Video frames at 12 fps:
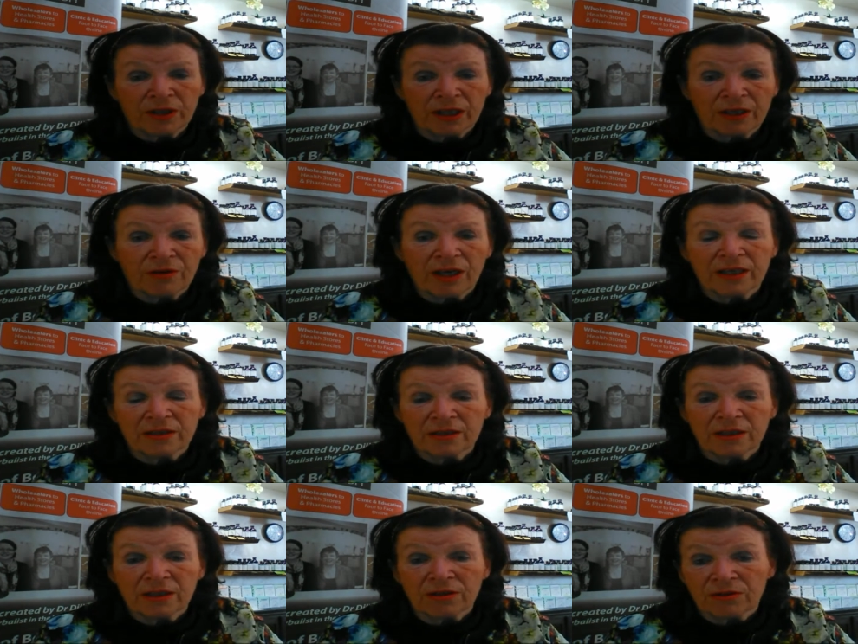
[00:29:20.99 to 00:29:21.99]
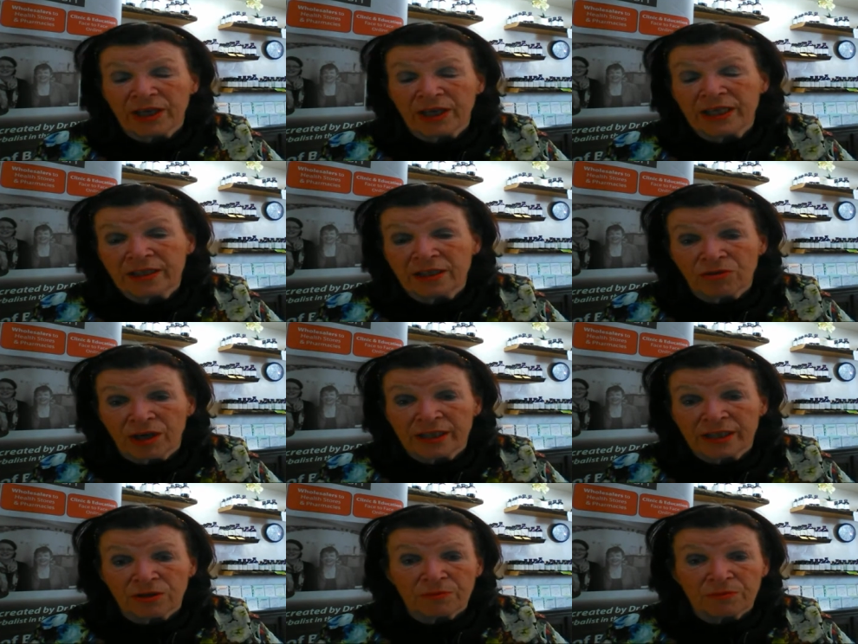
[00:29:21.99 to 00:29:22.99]
and another 80 dried
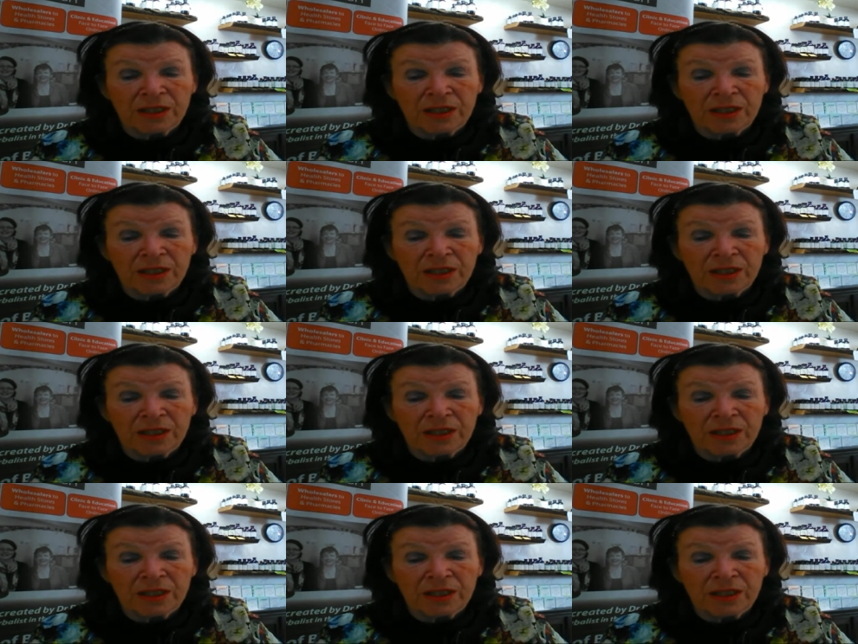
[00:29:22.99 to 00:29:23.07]
herbs.